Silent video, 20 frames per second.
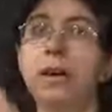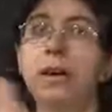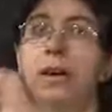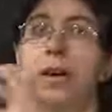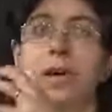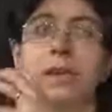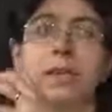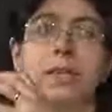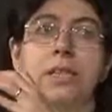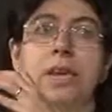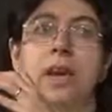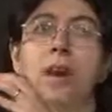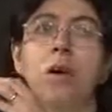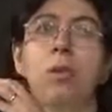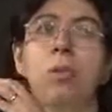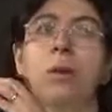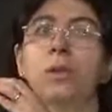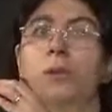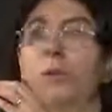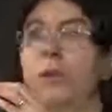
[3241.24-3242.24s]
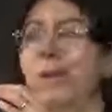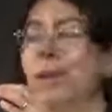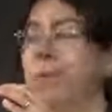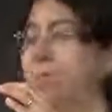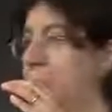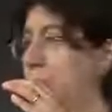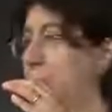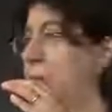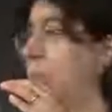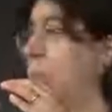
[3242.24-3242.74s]
And so when we
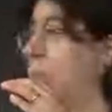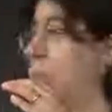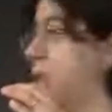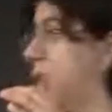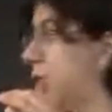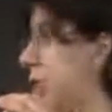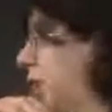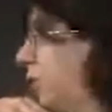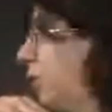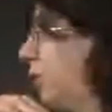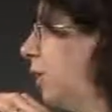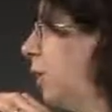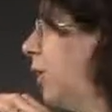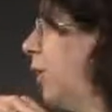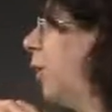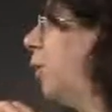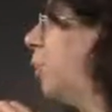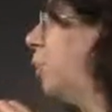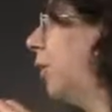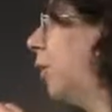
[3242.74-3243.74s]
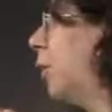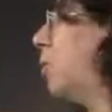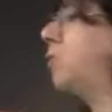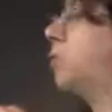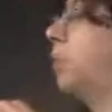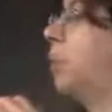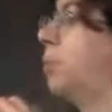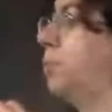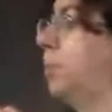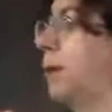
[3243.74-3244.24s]
compute the posterior, we
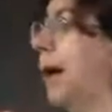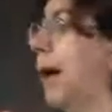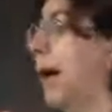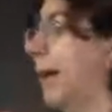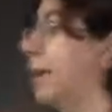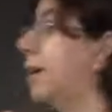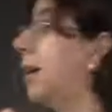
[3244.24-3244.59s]
also obtain